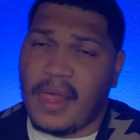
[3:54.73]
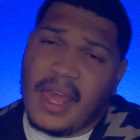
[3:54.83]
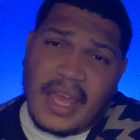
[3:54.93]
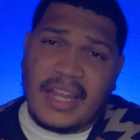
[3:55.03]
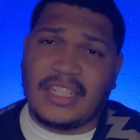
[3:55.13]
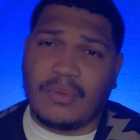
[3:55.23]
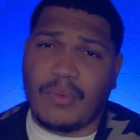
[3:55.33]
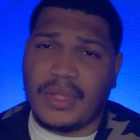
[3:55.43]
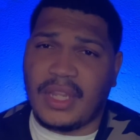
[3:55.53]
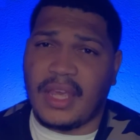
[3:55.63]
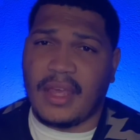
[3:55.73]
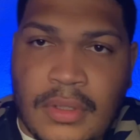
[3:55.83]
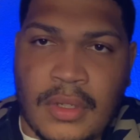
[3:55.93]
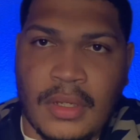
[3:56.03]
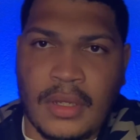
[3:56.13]
And that's what we did.
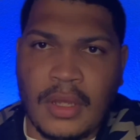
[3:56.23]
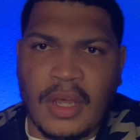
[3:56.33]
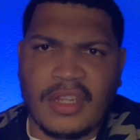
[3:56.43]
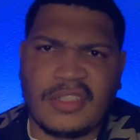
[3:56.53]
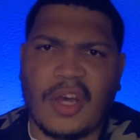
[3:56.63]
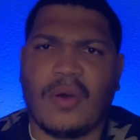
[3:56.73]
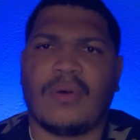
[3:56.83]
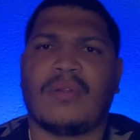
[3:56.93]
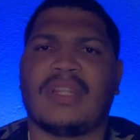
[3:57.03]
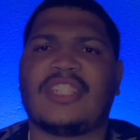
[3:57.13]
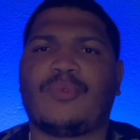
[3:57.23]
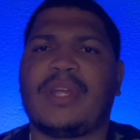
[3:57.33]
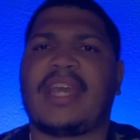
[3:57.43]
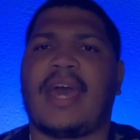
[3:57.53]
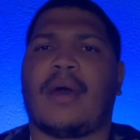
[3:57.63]
So let's
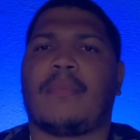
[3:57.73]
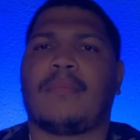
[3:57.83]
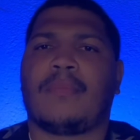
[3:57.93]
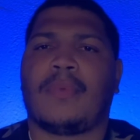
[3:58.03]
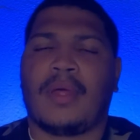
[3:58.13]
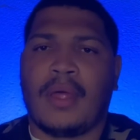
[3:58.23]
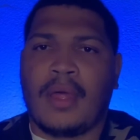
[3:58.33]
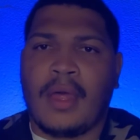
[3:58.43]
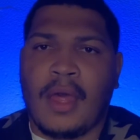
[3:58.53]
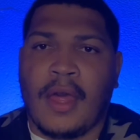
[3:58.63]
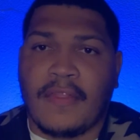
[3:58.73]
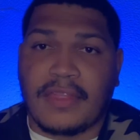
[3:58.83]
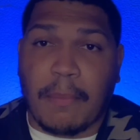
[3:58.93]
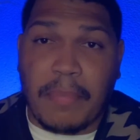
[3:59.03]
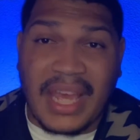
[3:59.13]
recap.
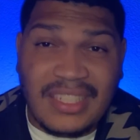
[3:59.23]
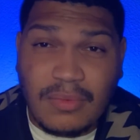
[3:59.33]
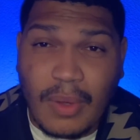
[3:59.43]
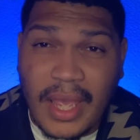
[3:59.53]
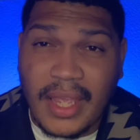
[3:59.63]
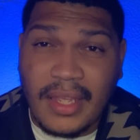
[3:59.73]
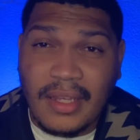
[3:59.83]
The best way